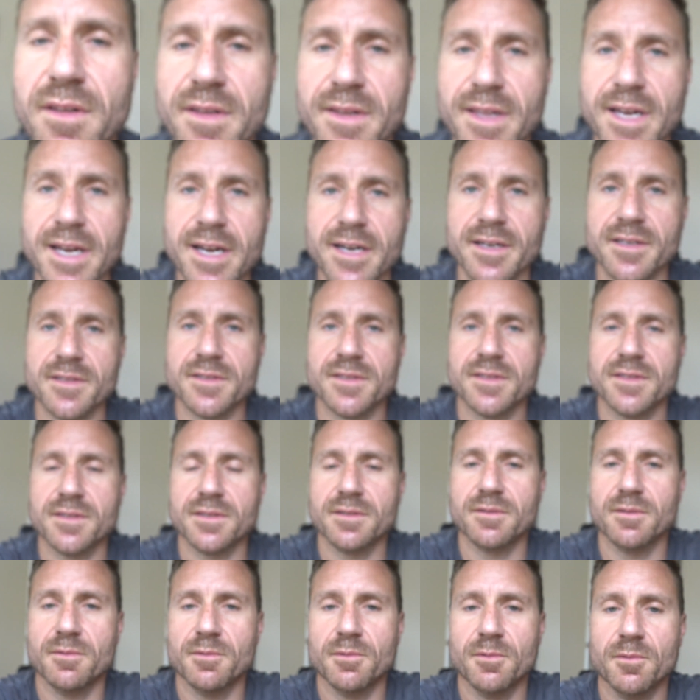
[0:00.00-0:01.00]

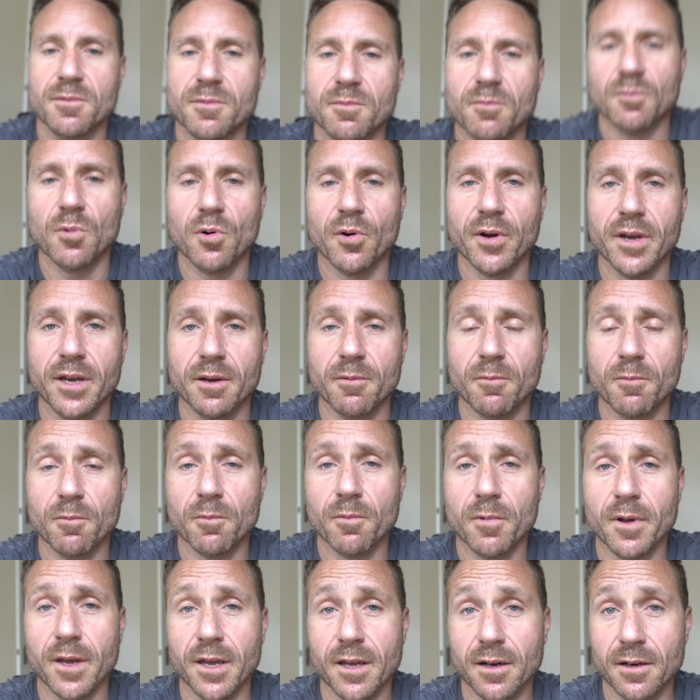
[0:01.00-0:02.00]
That's what
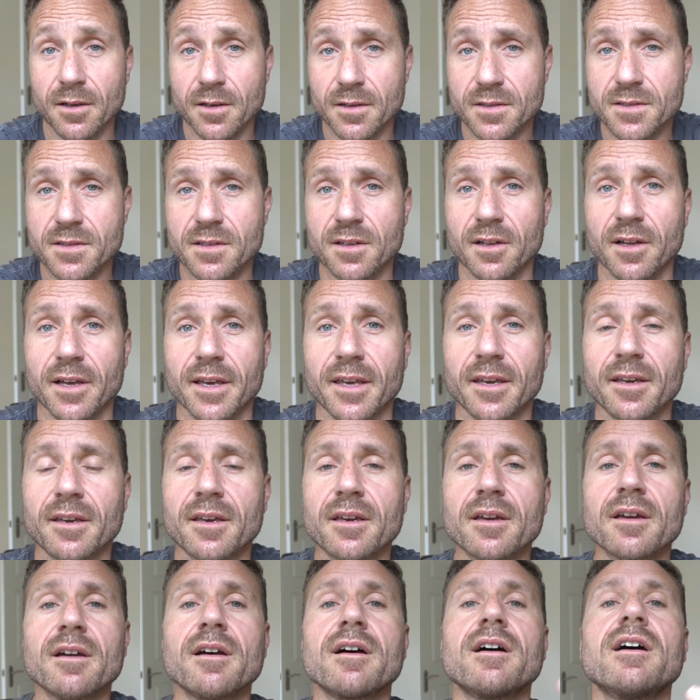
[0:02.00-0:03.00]
it looks
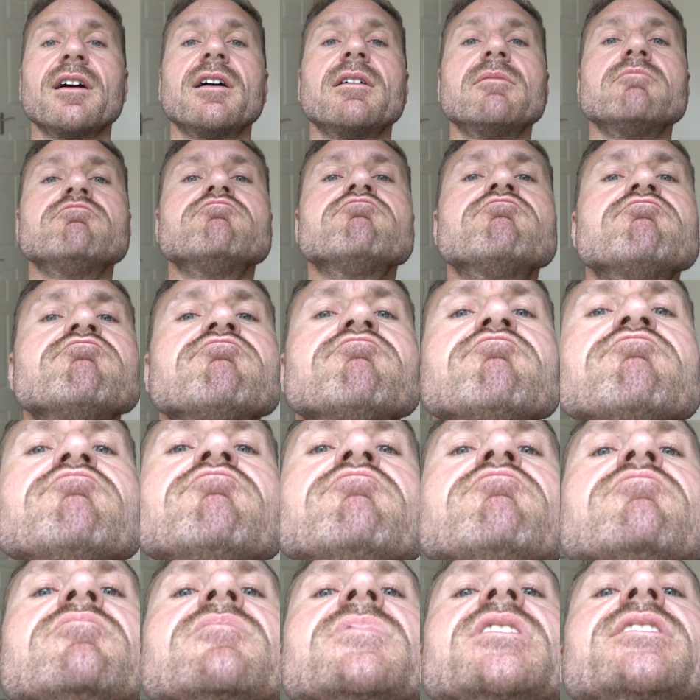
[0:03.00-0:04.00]
like. I
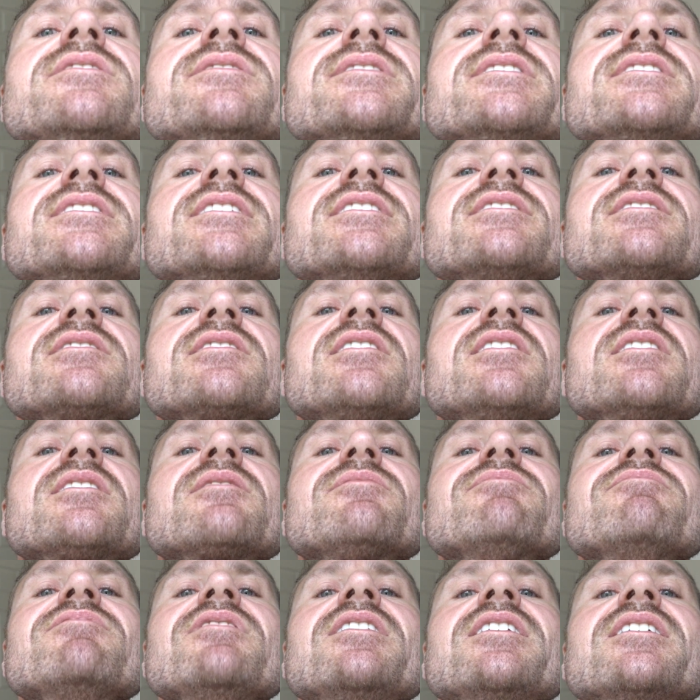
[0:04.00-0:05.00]
think there's kind
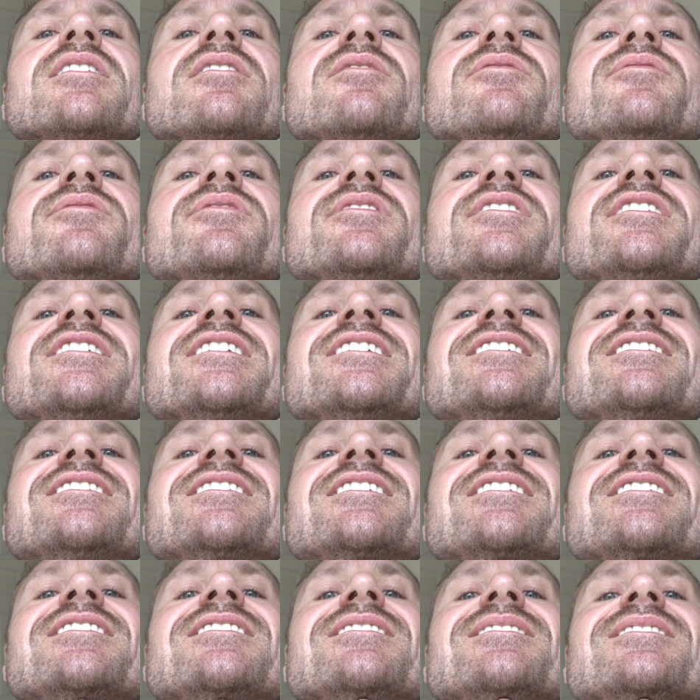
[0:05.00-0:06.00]
of like a few
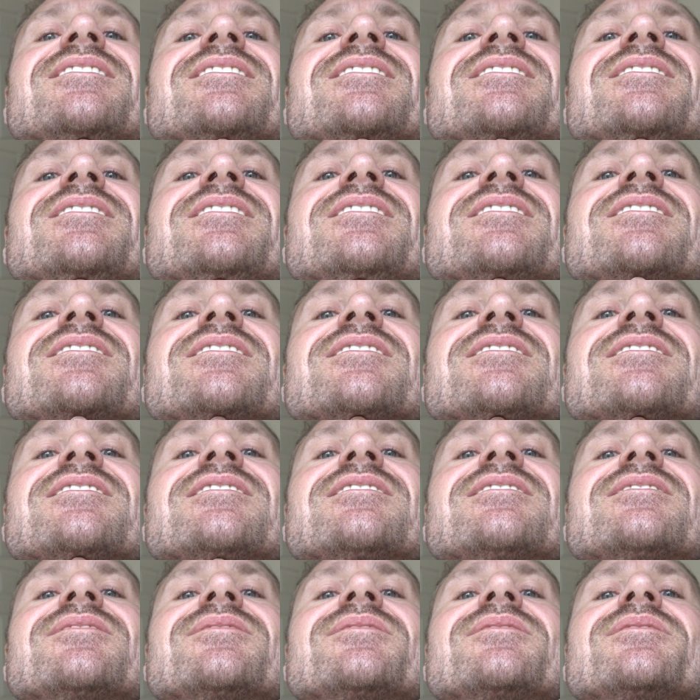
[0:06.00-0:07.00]
little sort
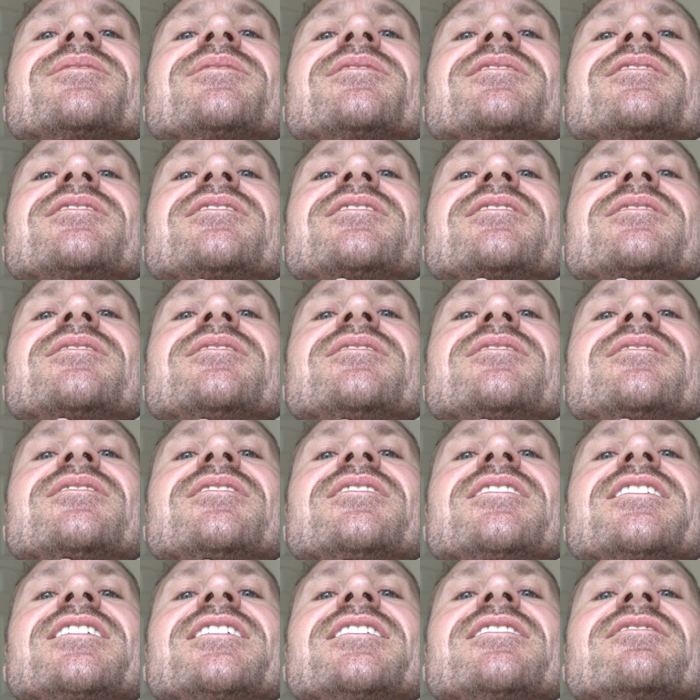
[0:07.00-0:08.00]
of
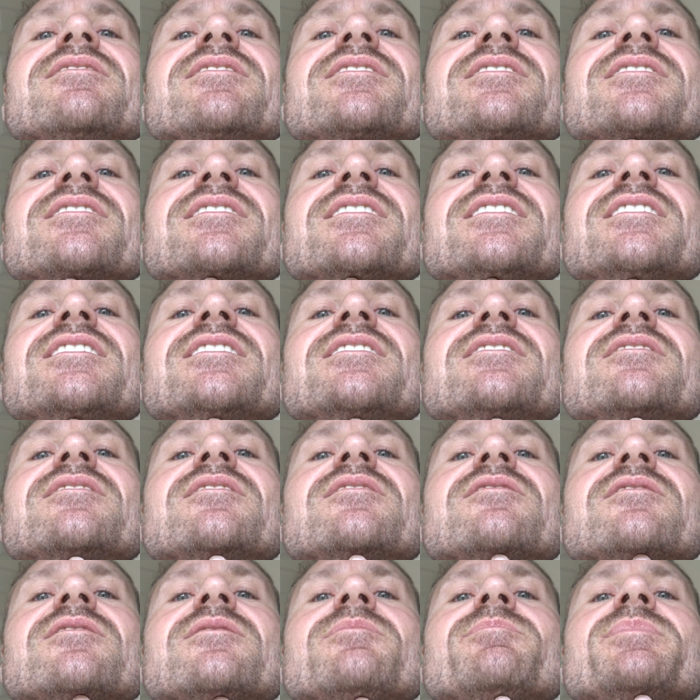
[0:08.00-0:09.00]
areas there
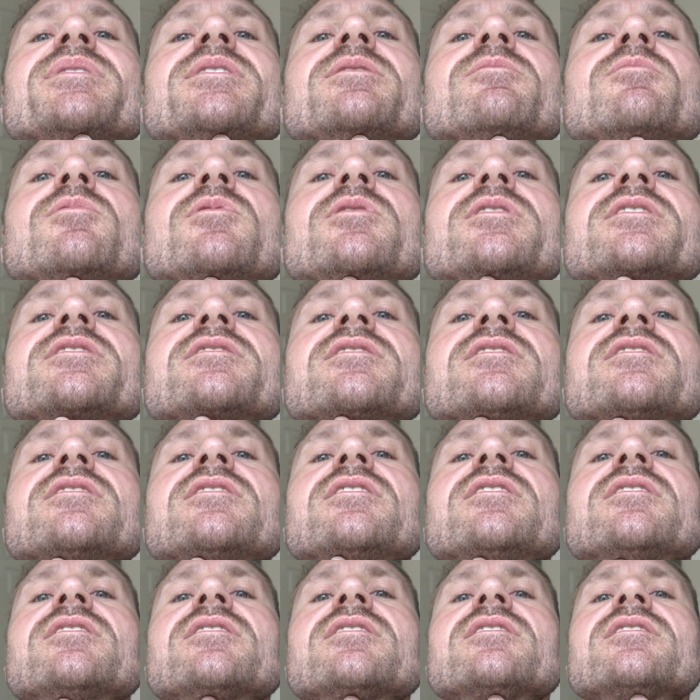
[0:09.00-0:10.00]
that are a bit whiter that
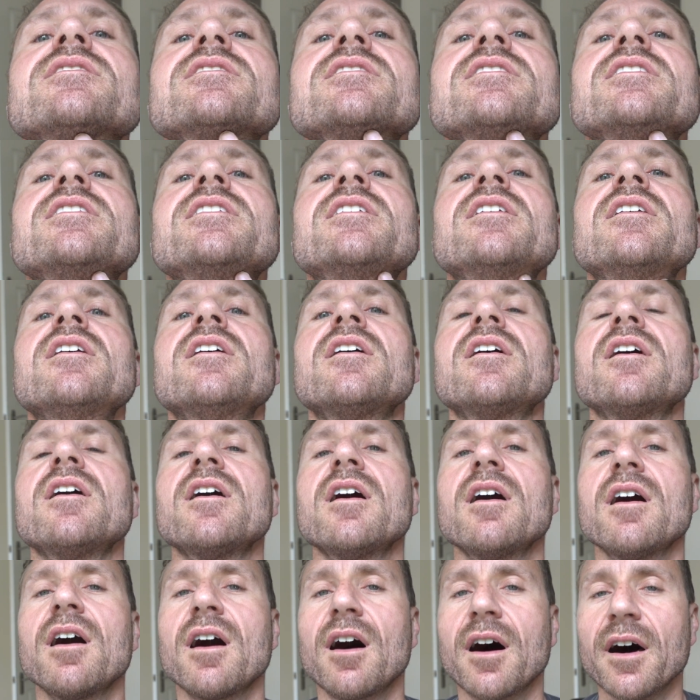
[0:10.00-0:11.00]
you can see.
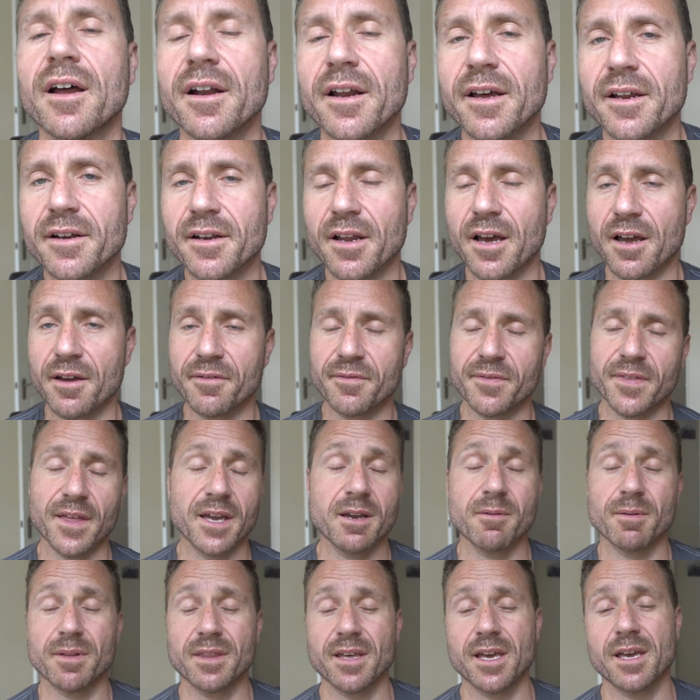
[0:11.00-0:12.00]
I don't know if
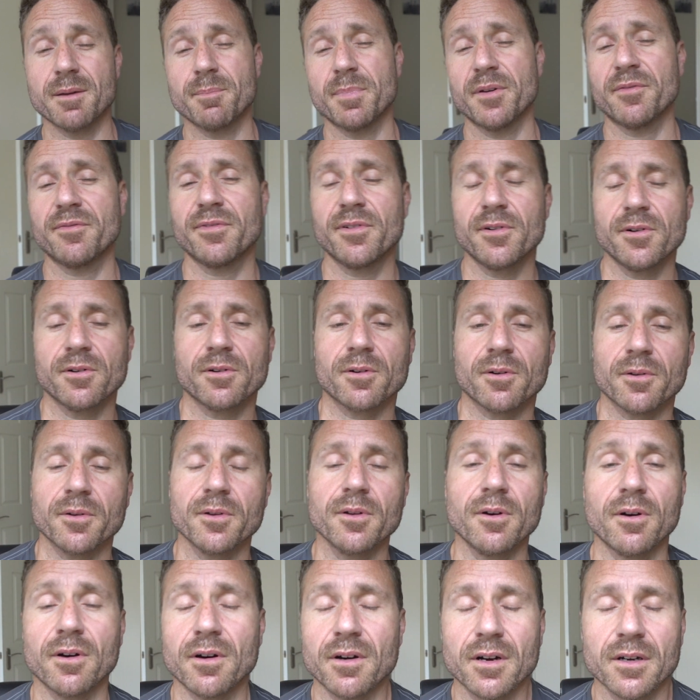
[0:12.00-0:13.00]
they were there before or
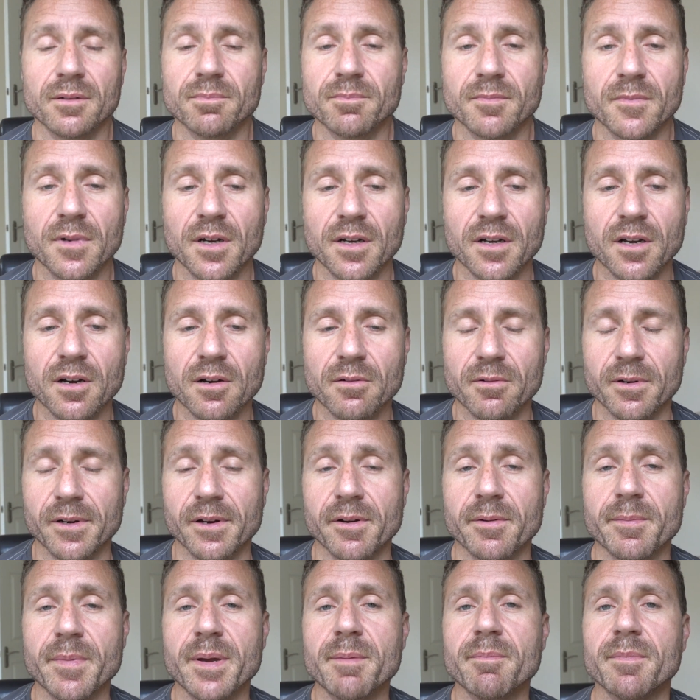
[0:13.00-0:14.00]
not. I can't really
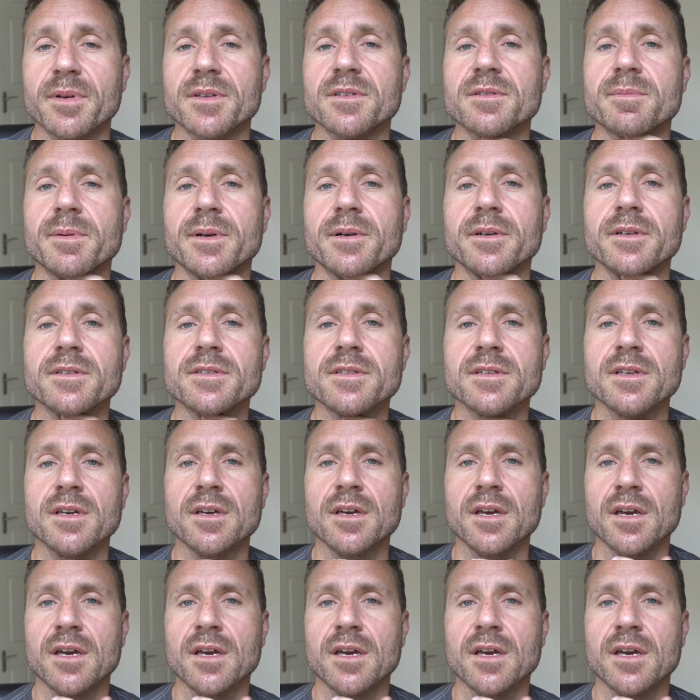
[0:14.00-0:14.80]
remember, to be honest.